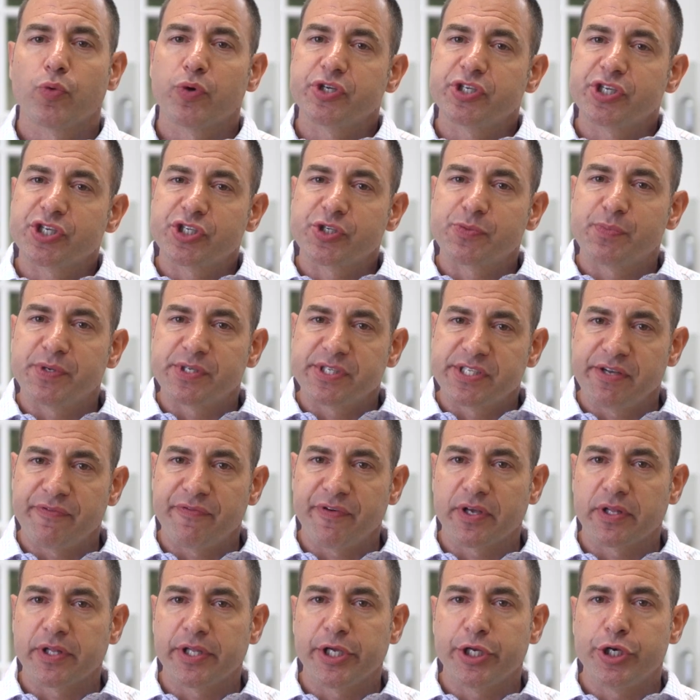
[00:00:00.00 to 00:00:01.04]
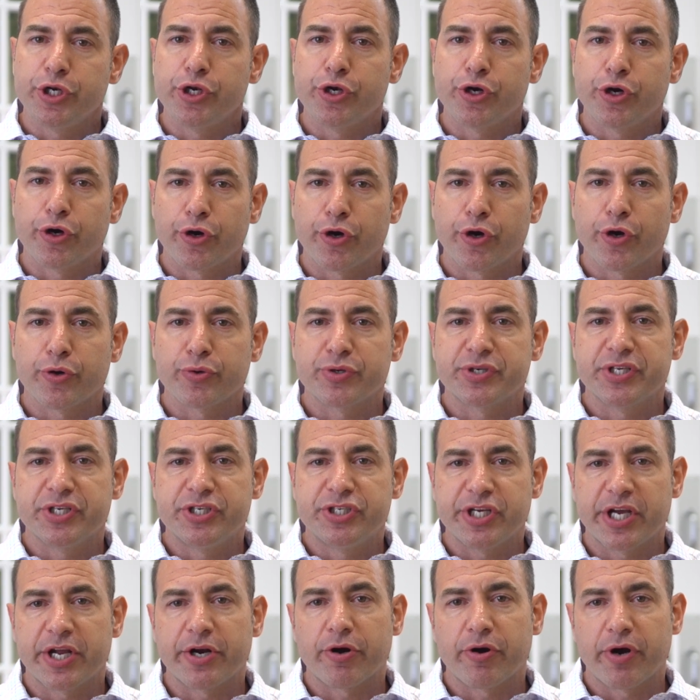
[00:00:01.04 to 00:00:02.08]
which is specifically
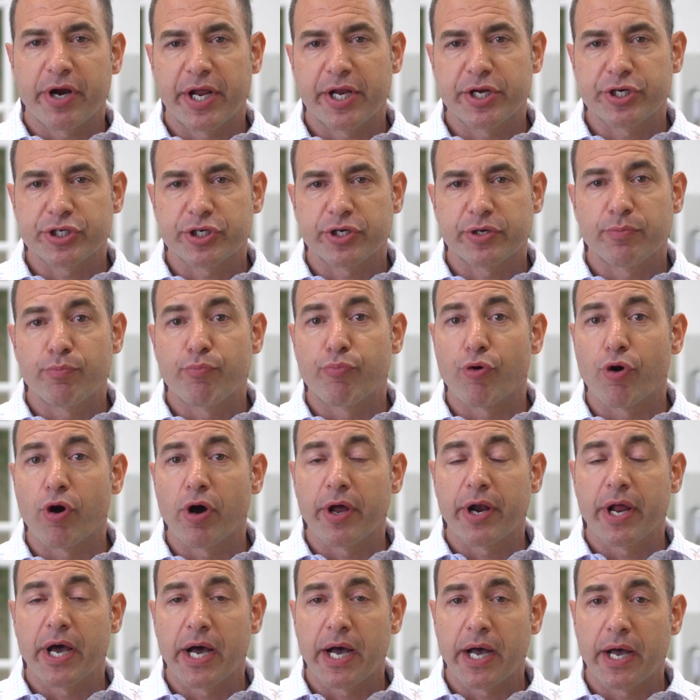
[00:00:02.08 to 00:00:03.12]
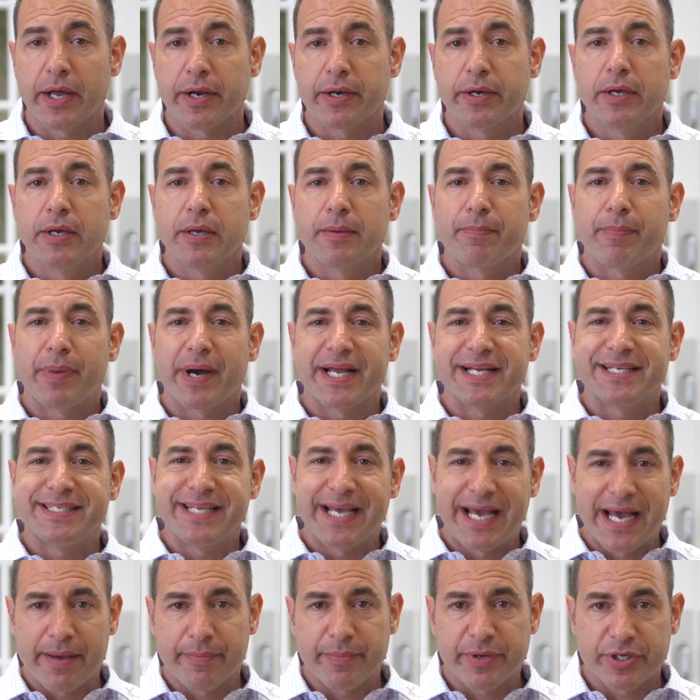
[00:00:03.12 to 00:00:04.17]
neurodegeneration brought on by
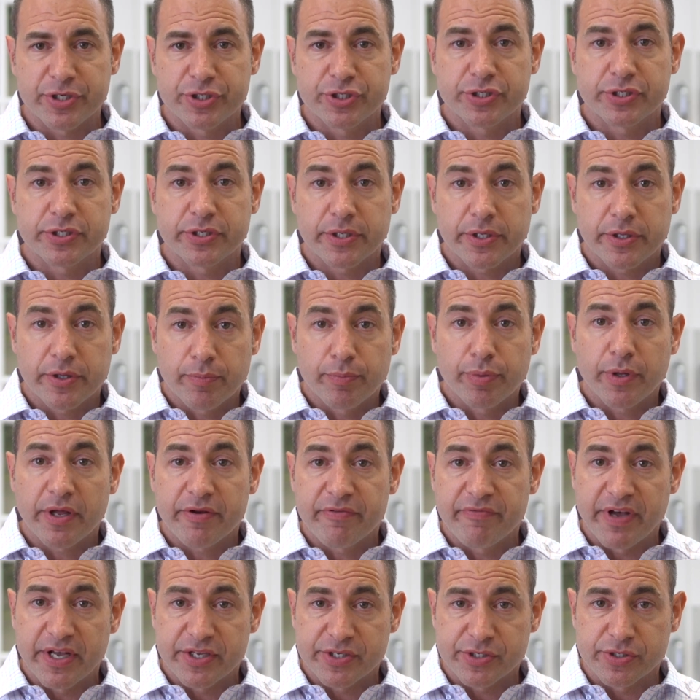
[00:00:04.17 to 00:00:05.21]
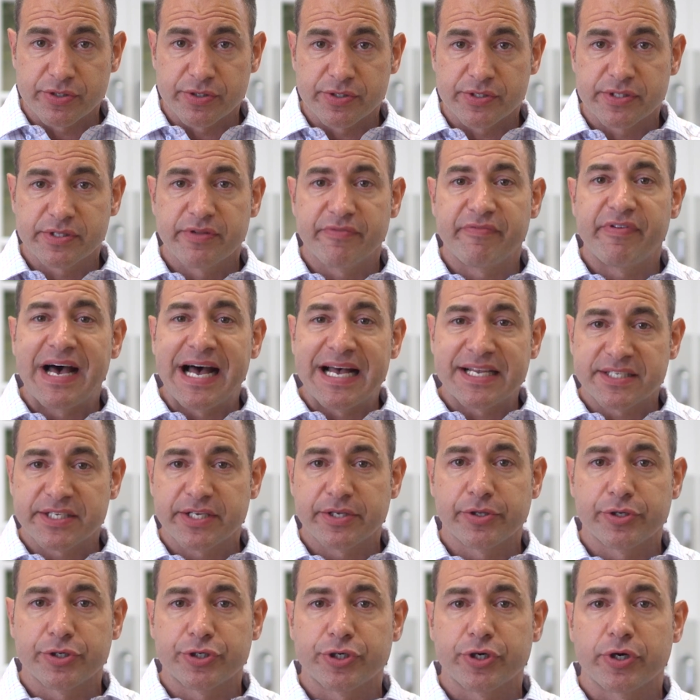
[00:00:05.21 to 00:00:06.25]
damage to the blood vessels, the
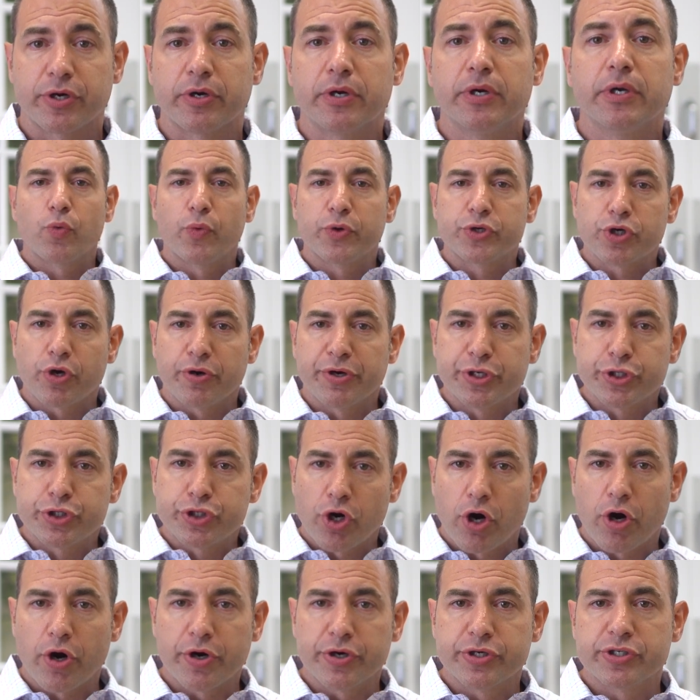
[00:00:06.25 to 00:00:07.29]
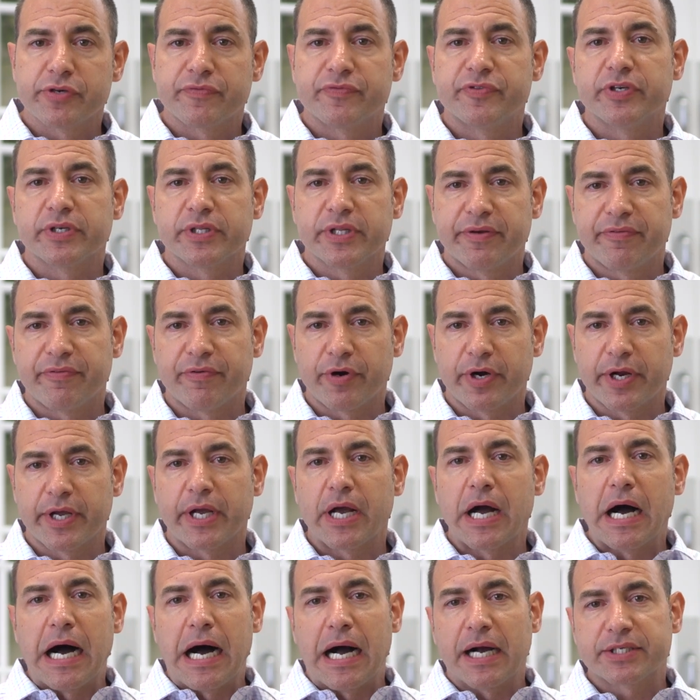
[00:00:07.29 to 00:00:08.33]
vasculature, which are in charge of
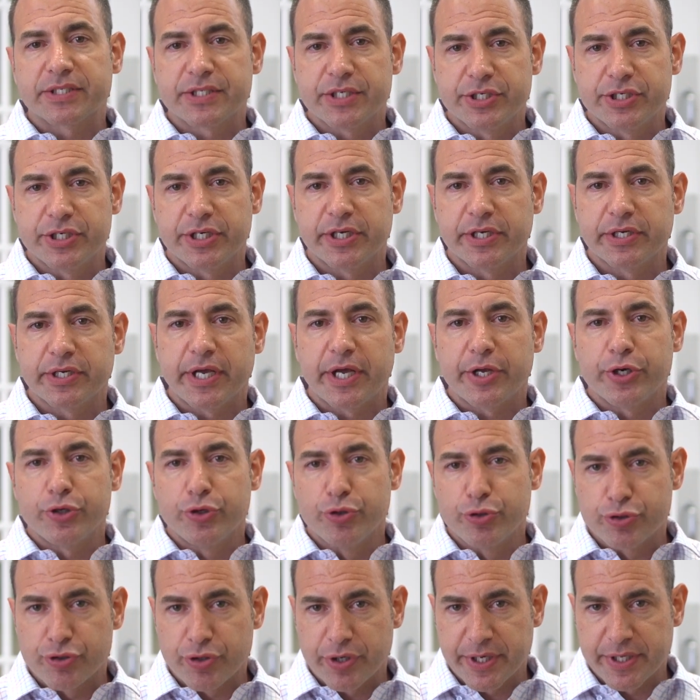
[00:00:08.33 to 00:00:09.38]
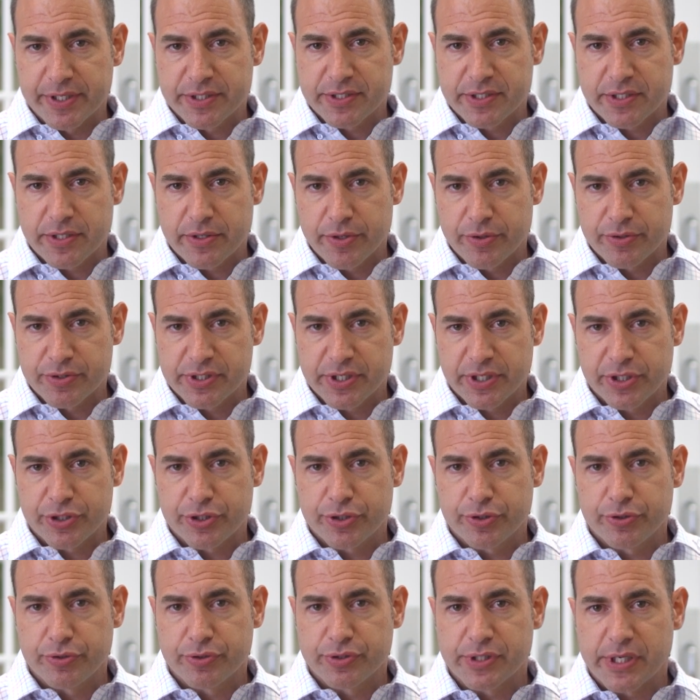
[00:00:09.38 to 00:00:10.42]
delivering oxygen and nutrients to those
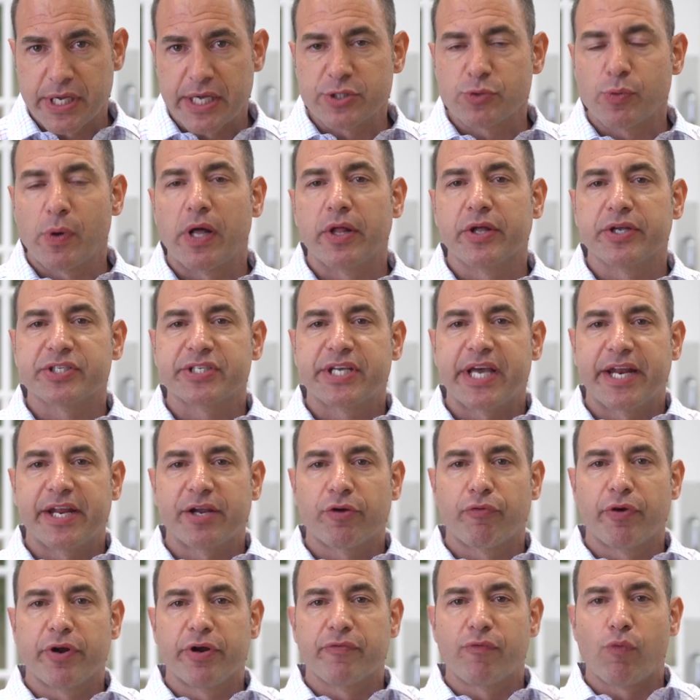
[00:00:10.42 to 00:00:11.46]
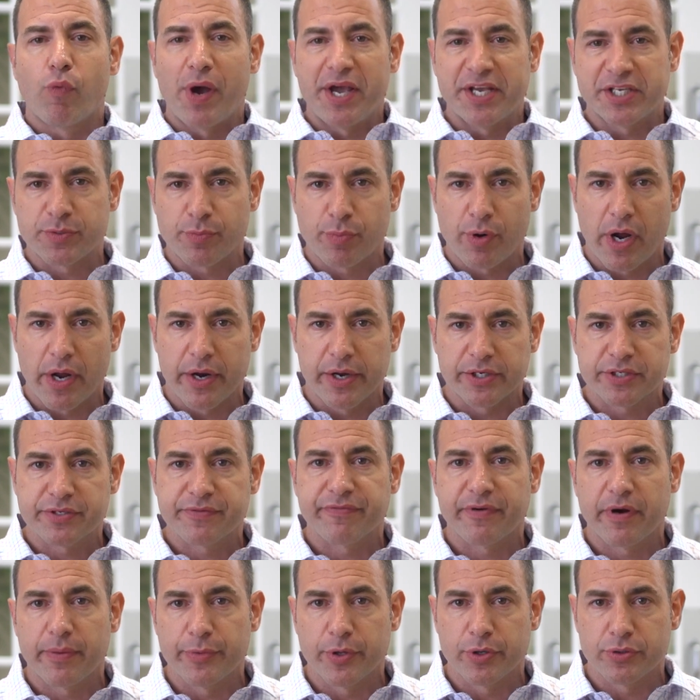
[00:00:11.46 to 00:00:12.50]
tissues, as well as getting rid of waste products
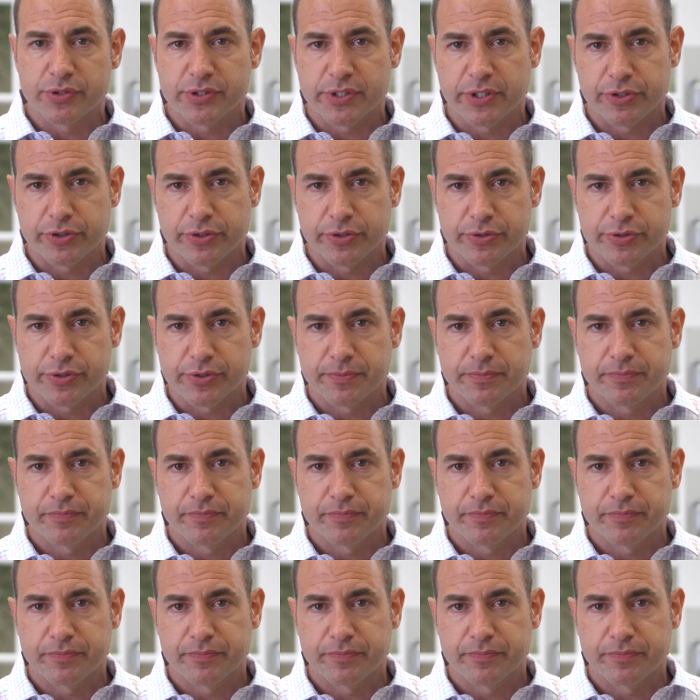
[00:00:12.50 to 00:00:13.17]
from those tissues.